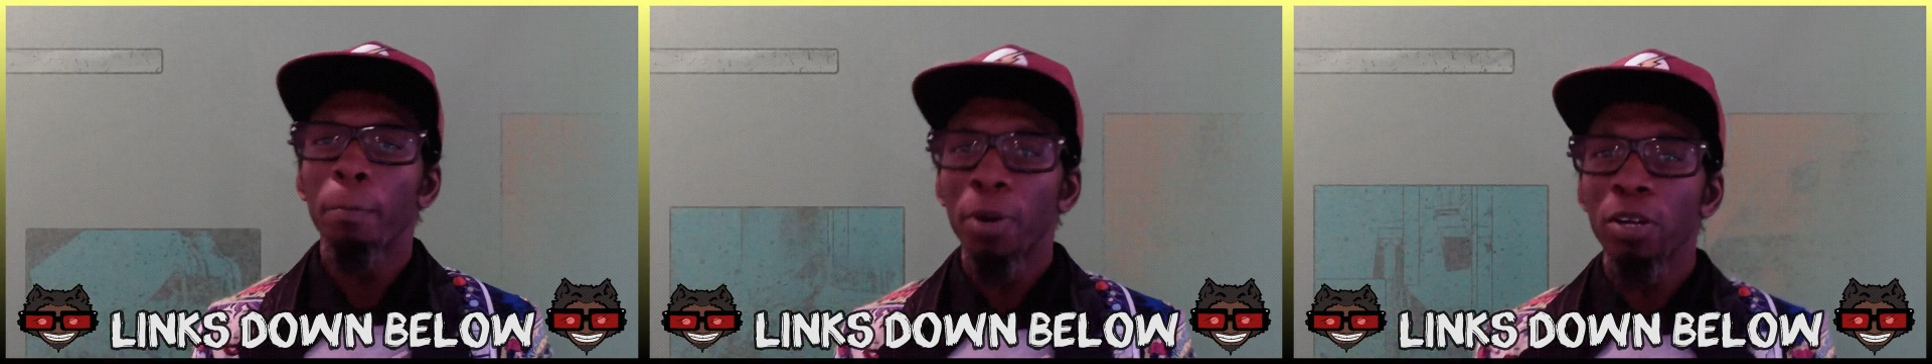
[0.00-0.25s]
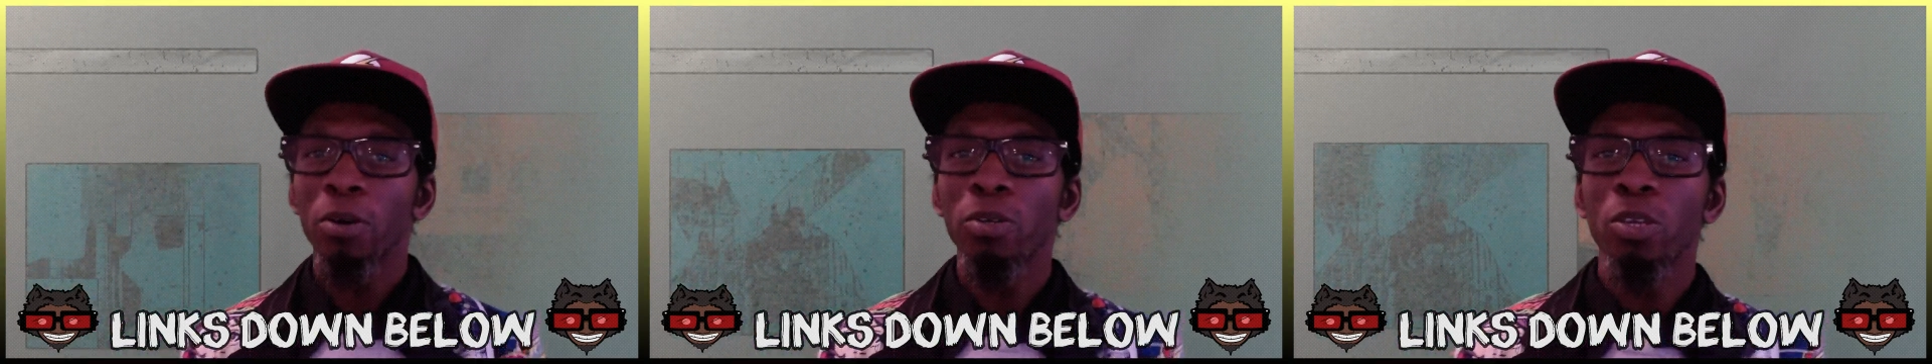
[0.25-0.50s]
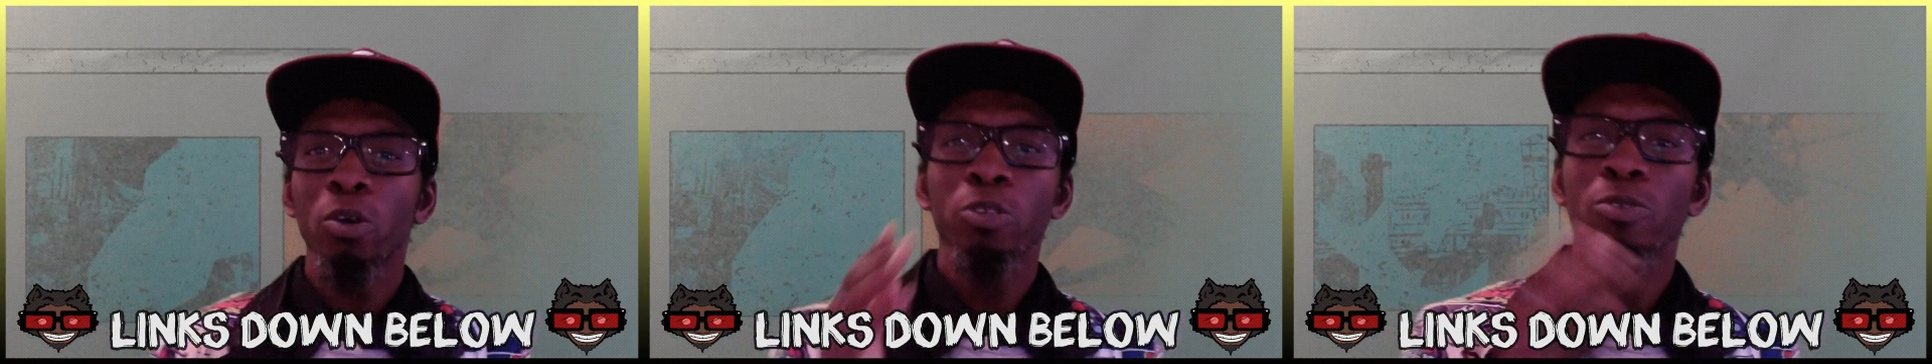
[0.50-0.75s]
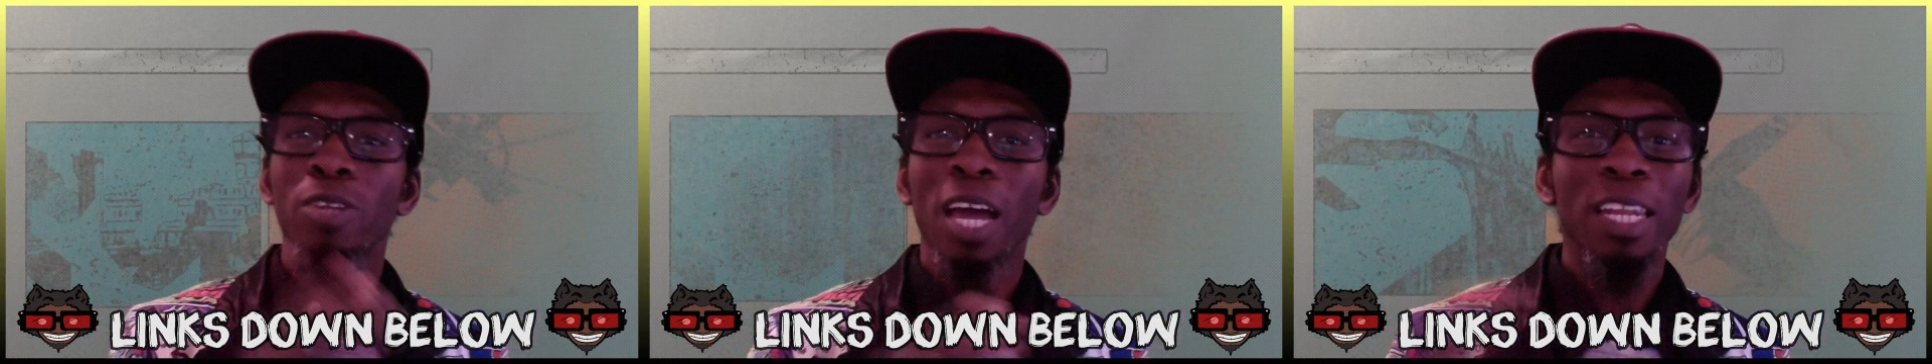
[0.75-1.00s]
put on your
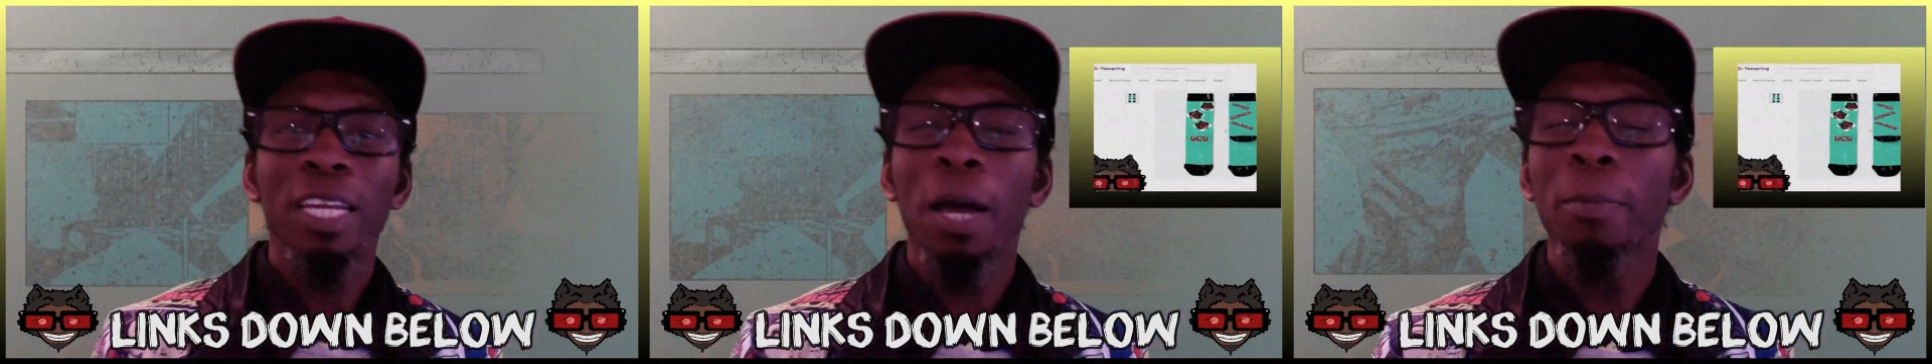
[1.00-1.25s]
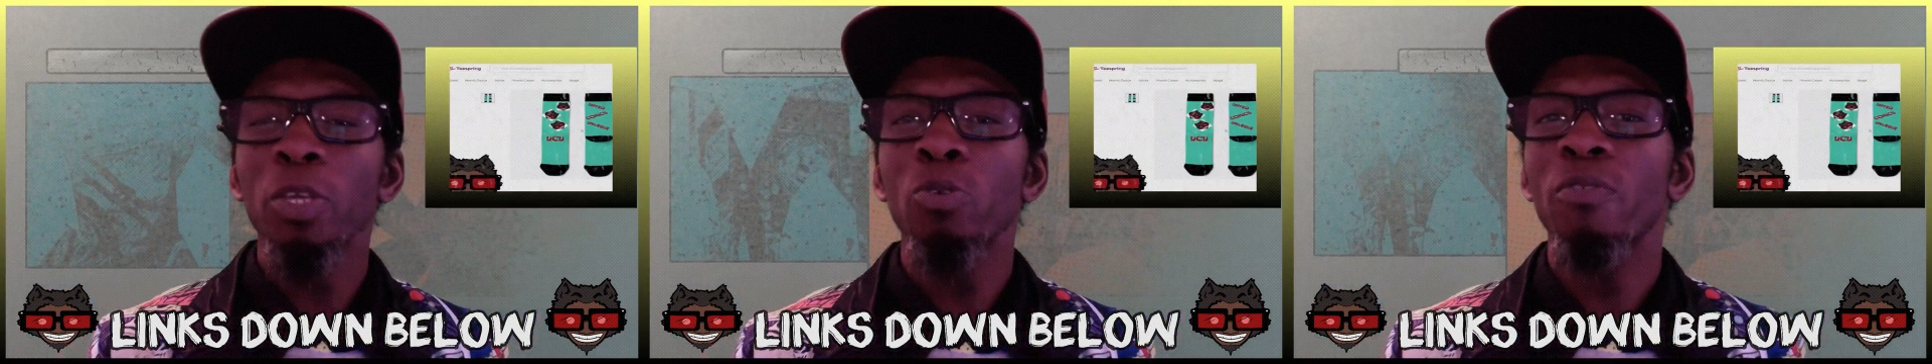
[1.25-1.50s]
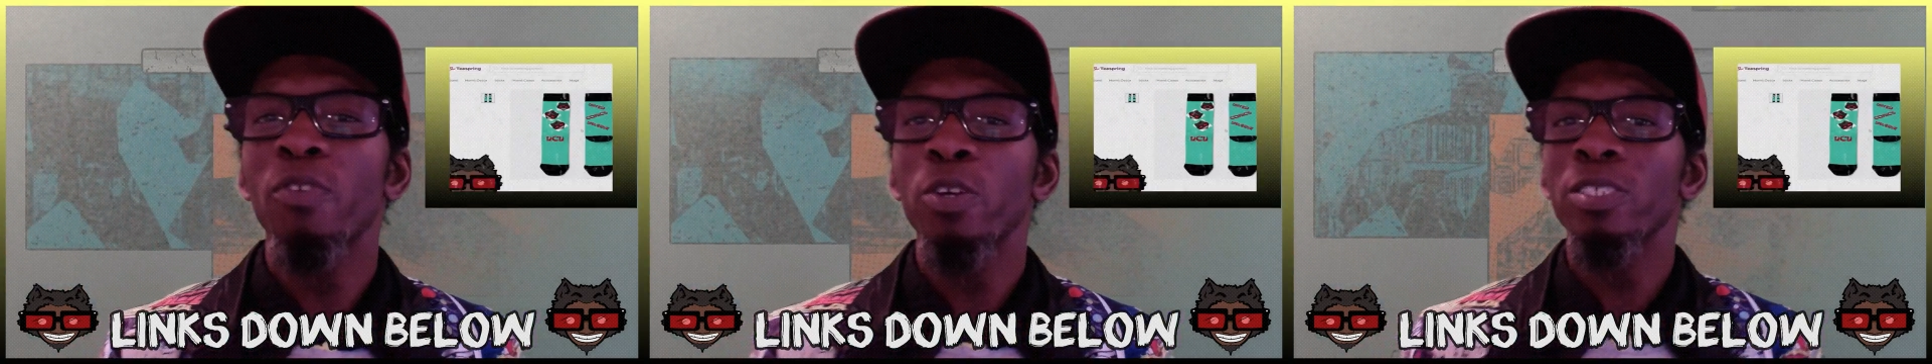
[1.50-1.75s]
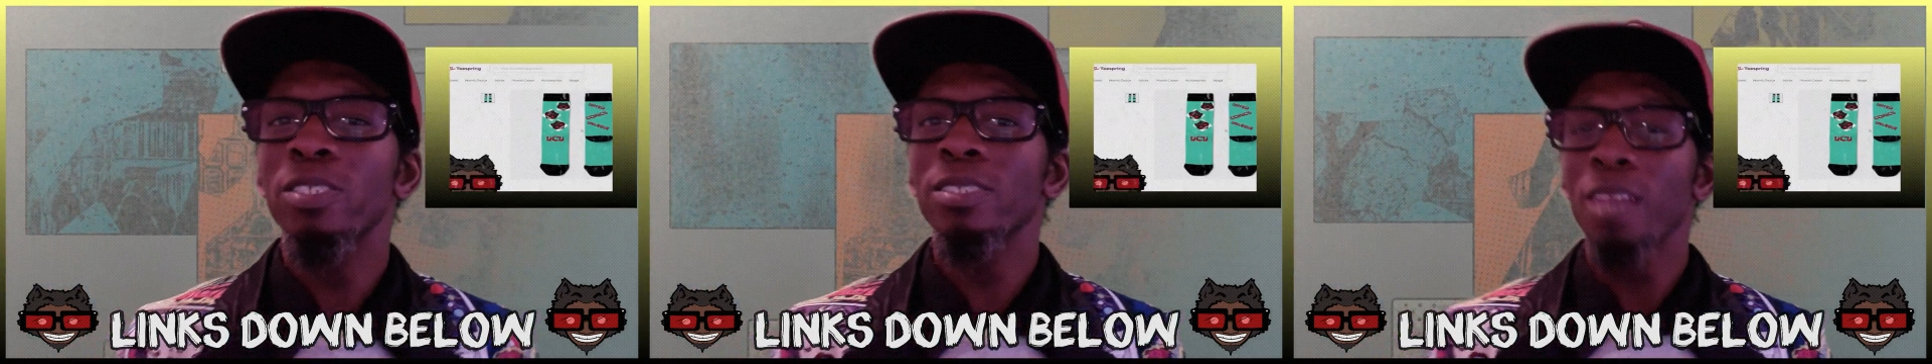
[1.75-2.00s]
United Comic
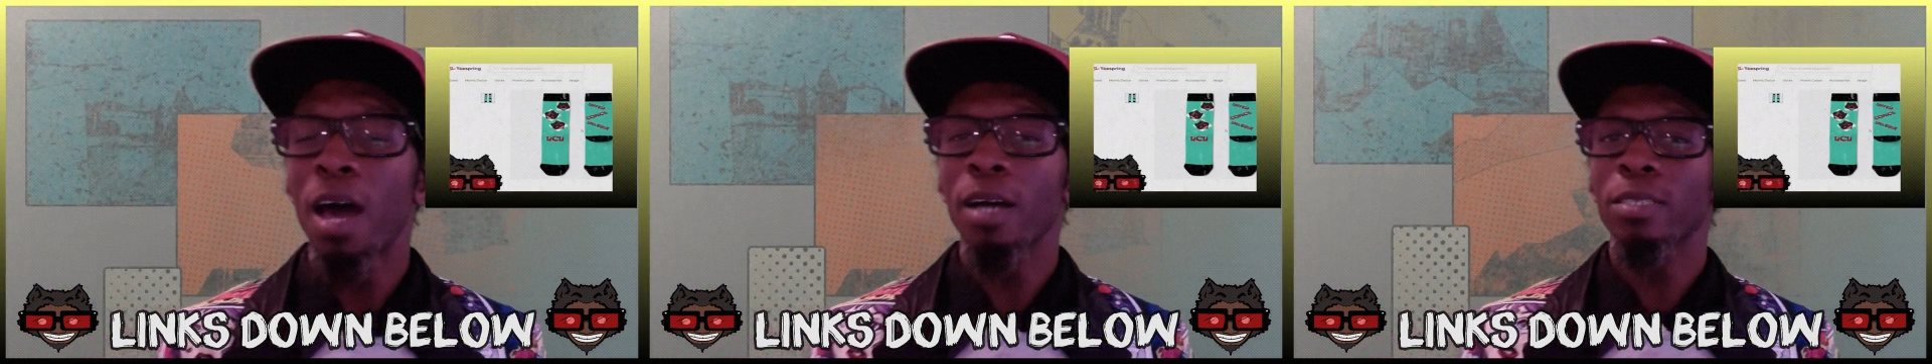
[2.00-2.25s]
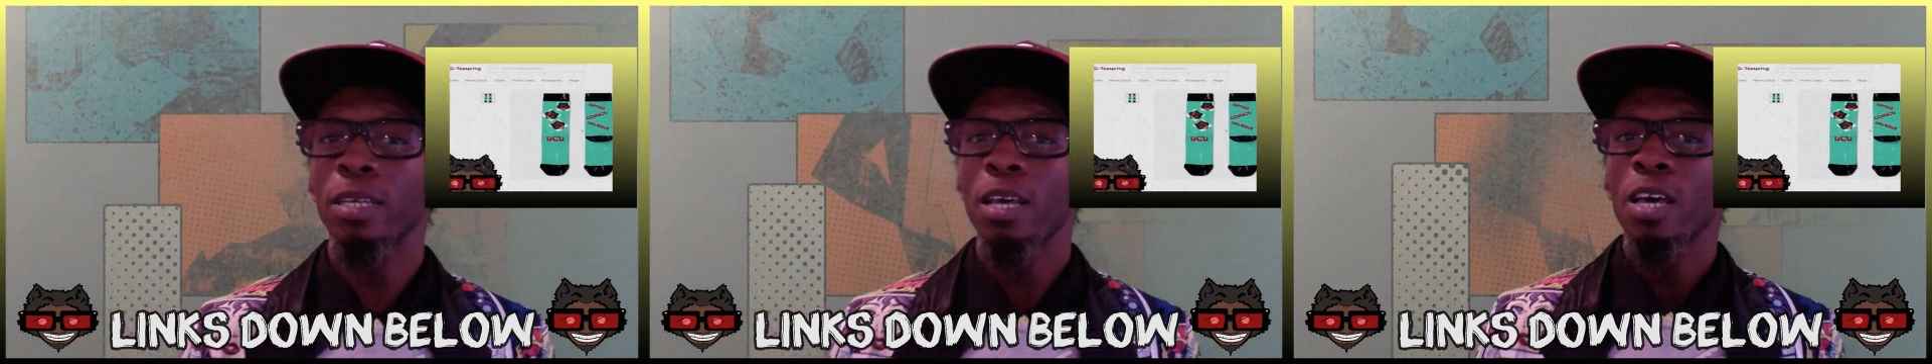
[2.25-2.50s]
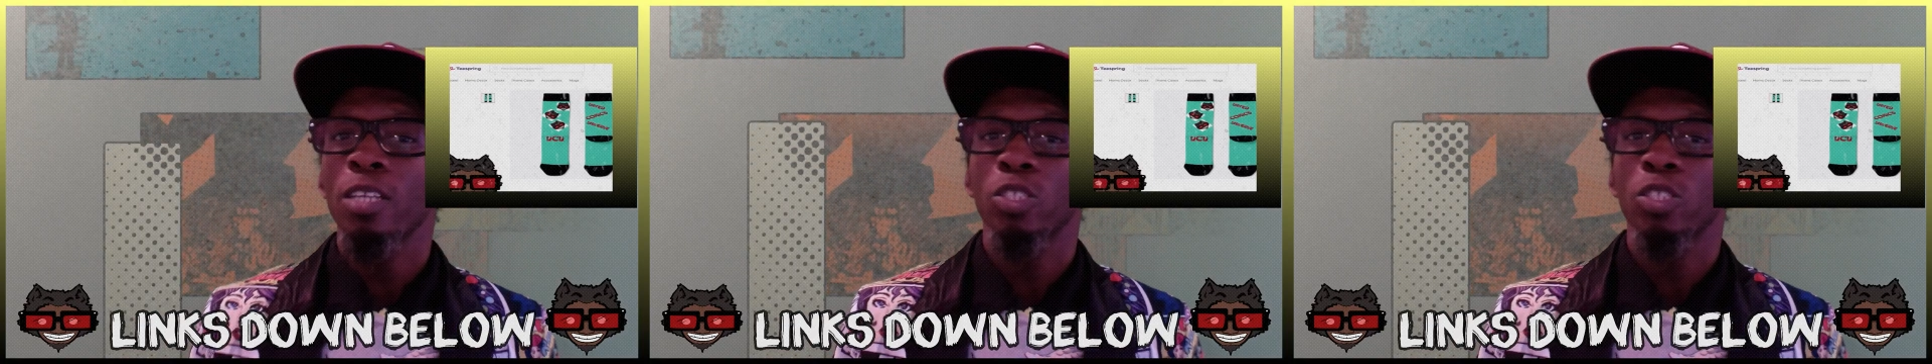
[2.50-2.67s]
Universe socks